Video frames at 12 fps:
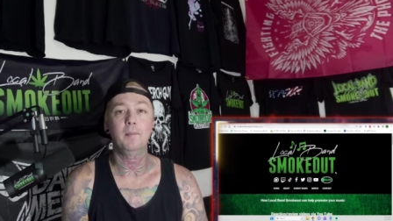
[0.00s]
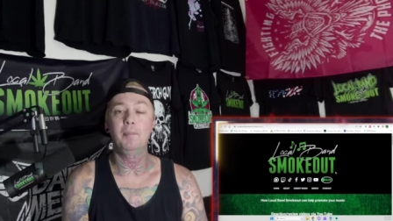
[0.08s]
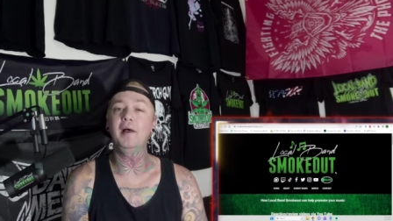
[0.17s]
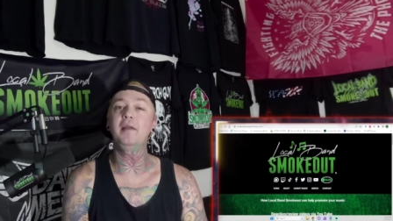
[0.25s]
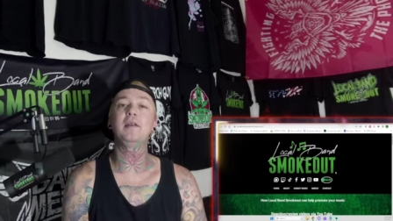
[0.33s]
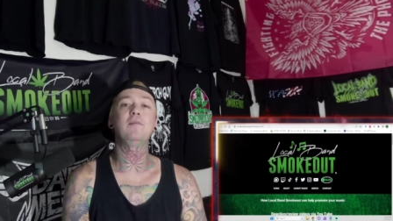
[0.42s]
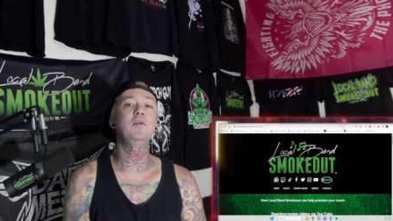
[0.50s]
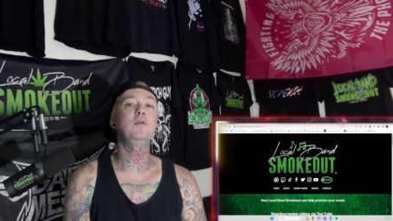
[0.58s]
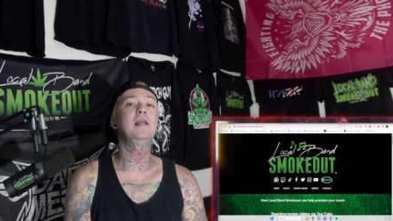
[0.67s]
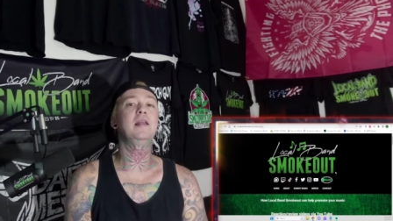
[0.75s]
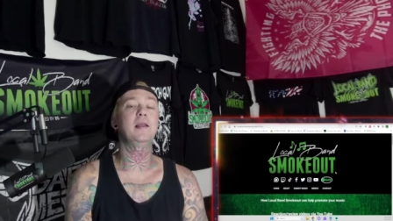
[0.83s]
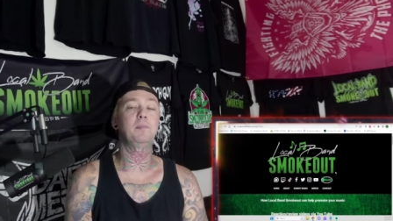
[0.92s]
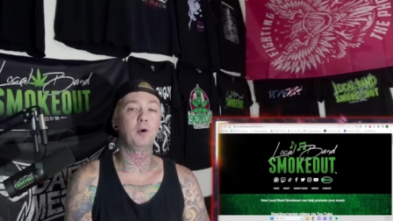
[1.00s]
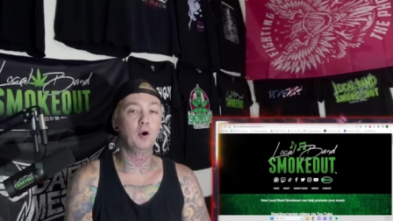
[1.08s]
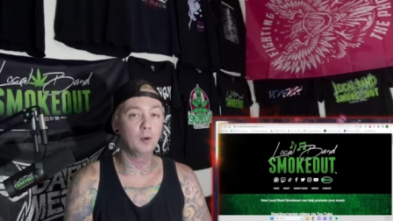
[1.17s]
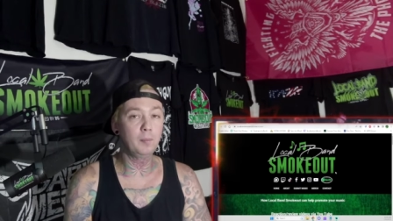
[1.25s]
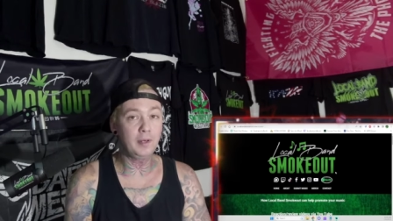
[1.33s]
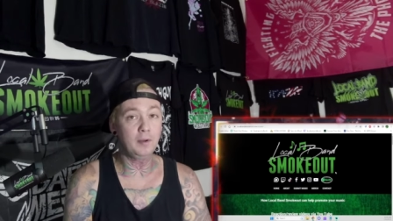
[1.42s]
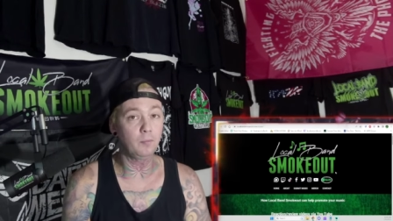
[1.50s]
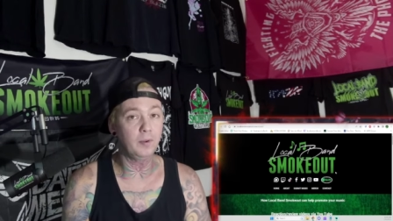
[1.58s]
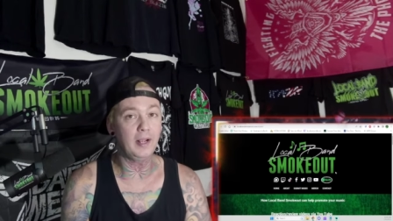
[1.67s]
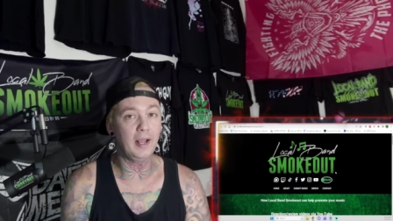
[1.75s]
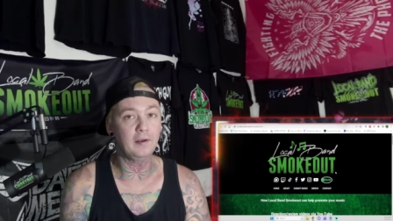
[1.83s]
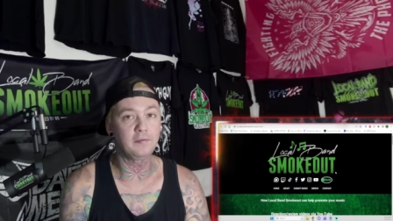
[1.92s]
But if you need a permanent
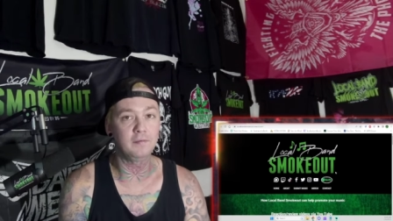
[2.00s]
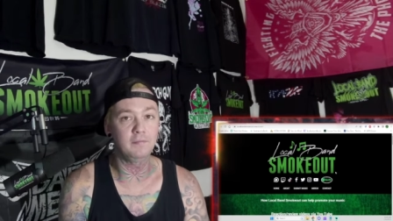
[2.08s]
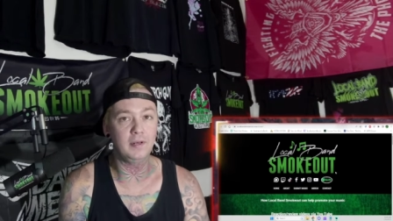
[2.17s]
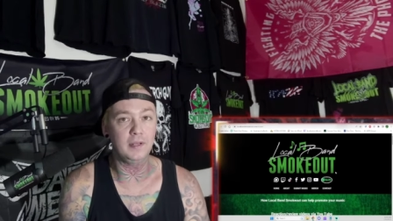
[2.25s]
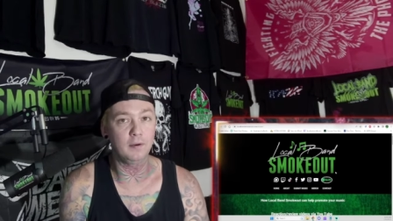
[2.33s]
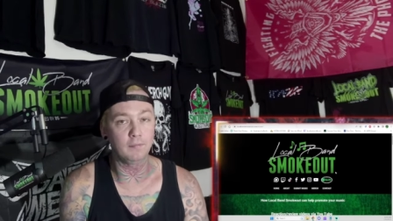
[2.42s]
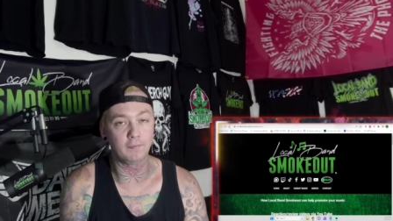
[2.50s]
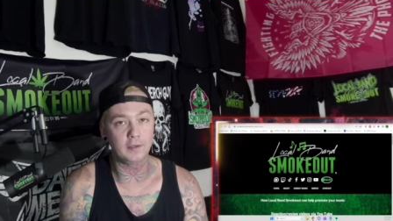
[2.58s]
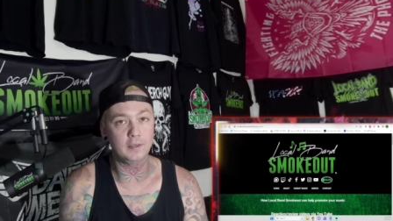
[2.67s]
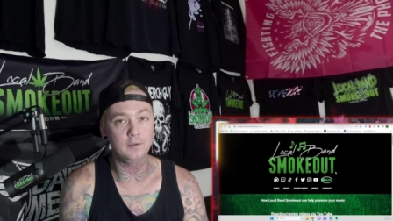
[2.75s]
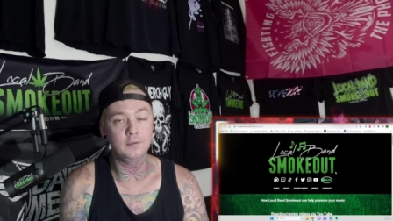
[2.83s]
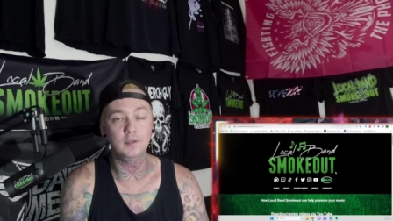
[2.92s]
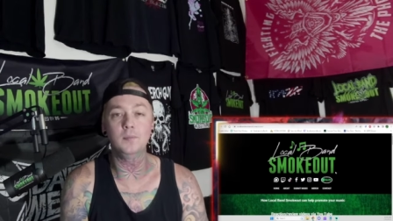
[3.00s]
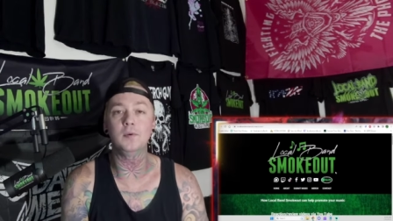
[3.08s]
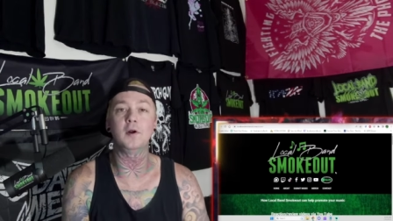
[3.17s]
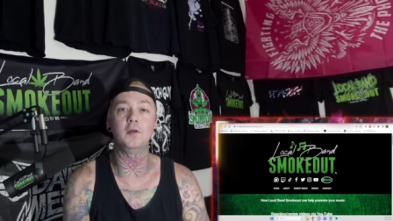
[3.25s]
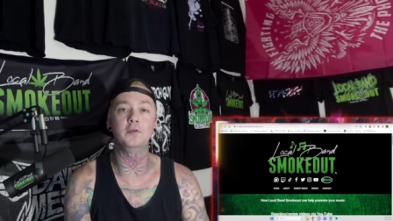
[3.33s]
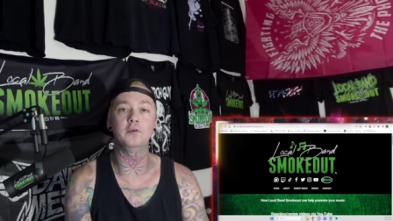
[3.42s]
reaction video for YouTube and other